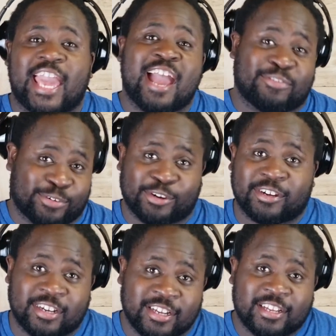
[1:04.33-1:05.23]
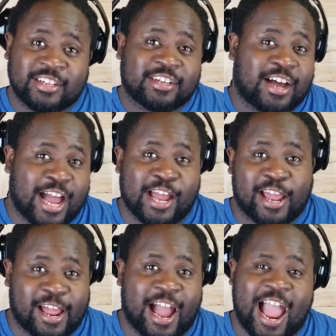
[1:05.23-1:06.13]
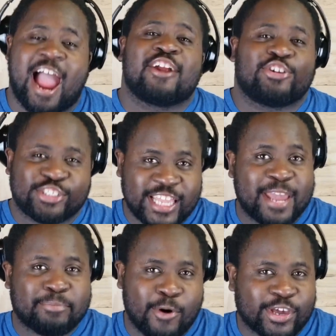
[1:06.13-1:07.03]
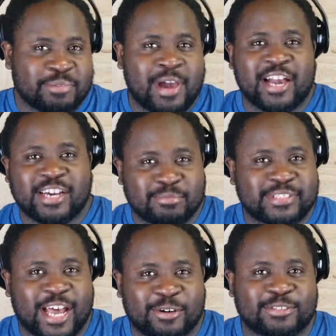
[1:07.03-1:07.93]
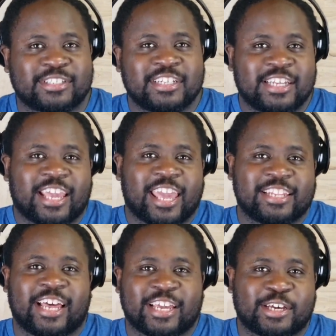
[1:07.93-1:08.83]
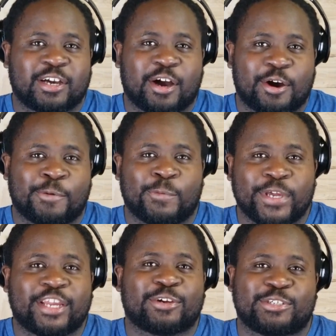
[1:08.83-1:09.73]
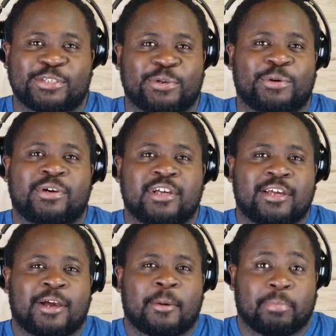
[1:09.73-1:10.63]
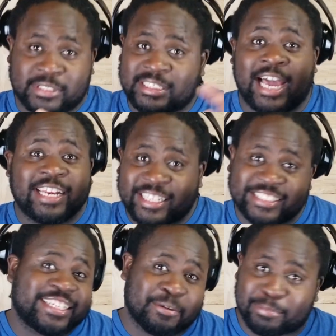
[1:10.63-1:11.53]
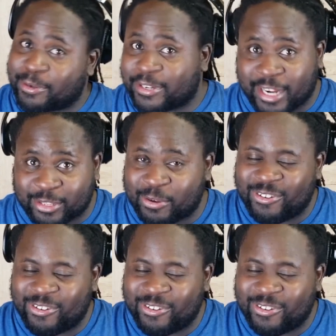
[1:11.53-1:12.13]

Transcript: ever. I, I, I understand Pokemon comes out in like a week or two, but Sonic is going to blow it out.